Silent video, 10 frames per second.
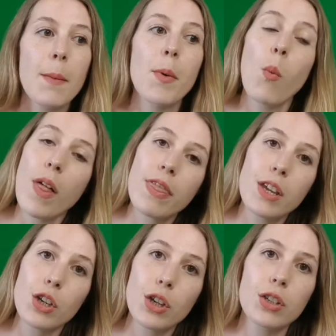But one
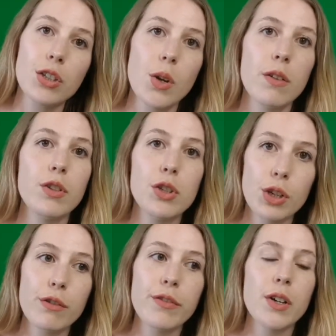thing you could do if you
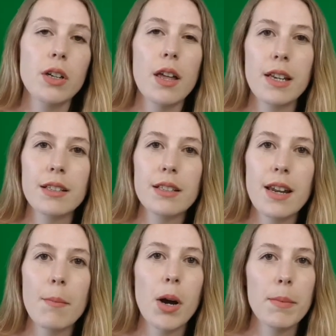do feel like the
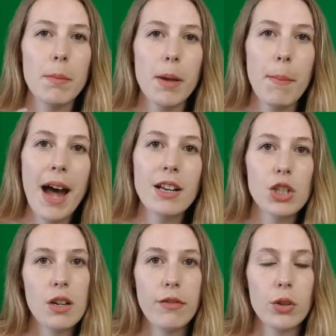internet might be a bit
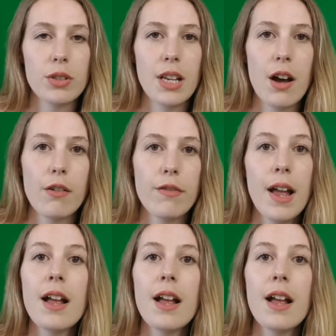patchy for yourself,